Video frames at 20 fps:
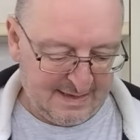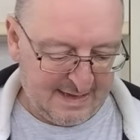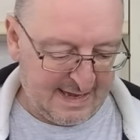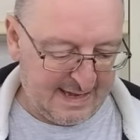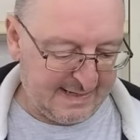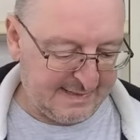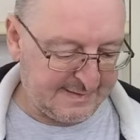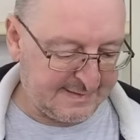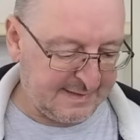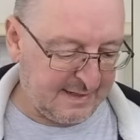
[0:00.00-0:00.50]

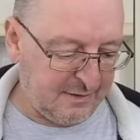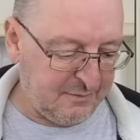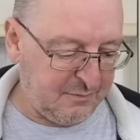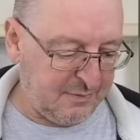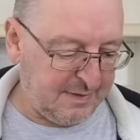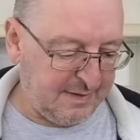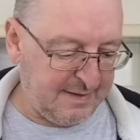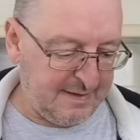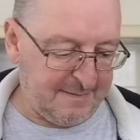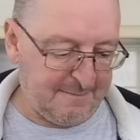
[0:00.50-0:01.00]
And to go
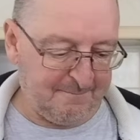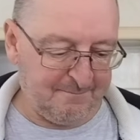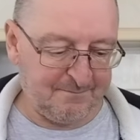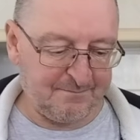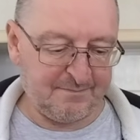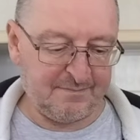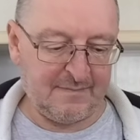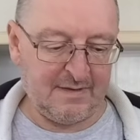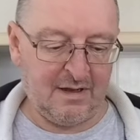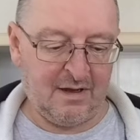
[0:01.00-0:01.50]
with it,
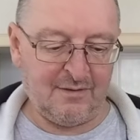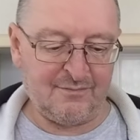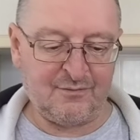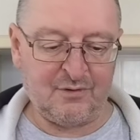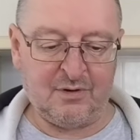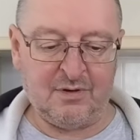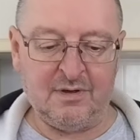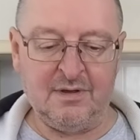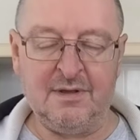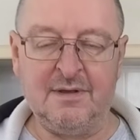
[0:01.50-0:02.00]
I've
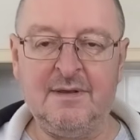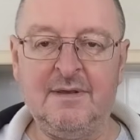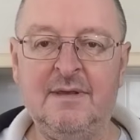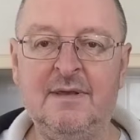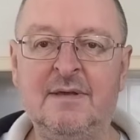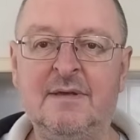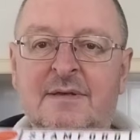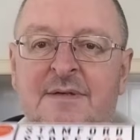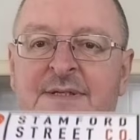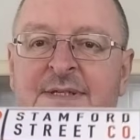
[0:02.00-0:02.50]
got
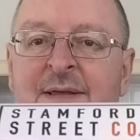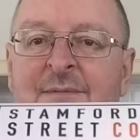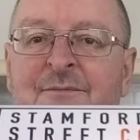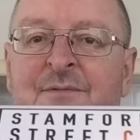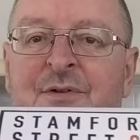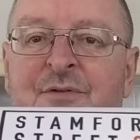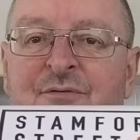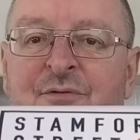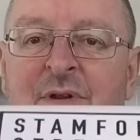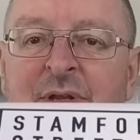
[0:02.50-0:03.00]
a
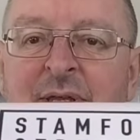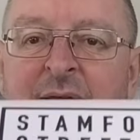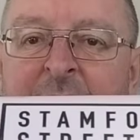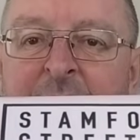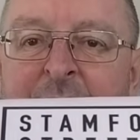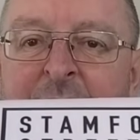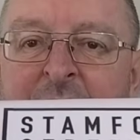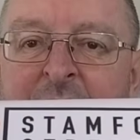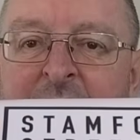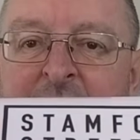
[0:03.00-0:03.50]
Stamford Street
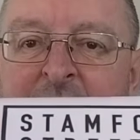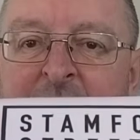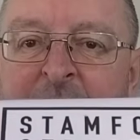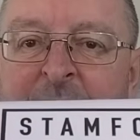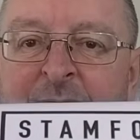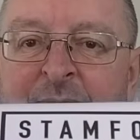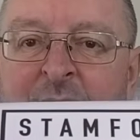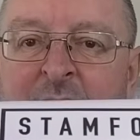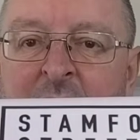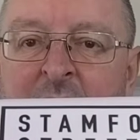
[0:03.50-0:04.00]

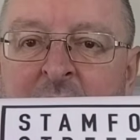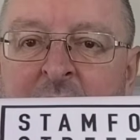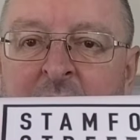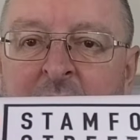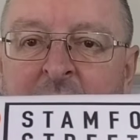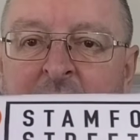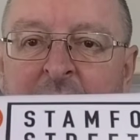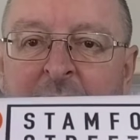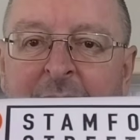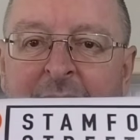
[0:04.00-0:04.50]
Company
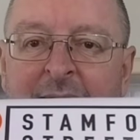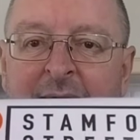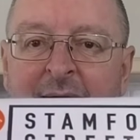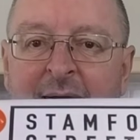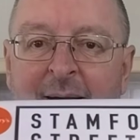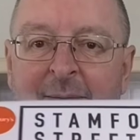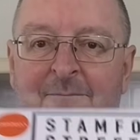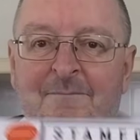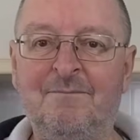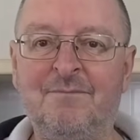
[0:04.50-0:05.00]
garlic
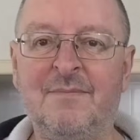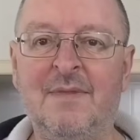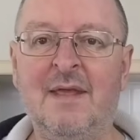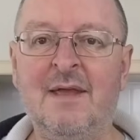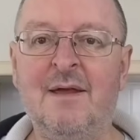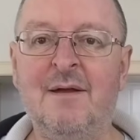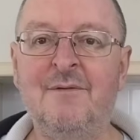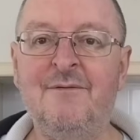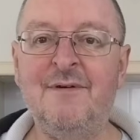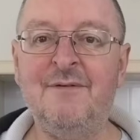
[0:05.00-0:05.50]
baguette,
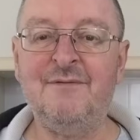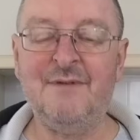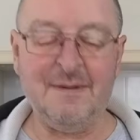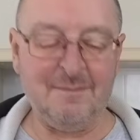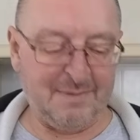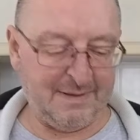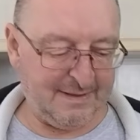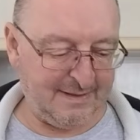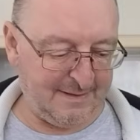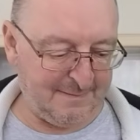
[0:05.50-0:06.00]

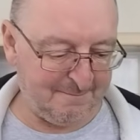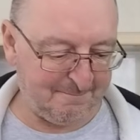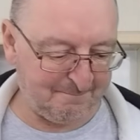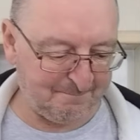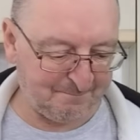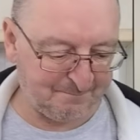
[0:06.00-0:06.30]
50p.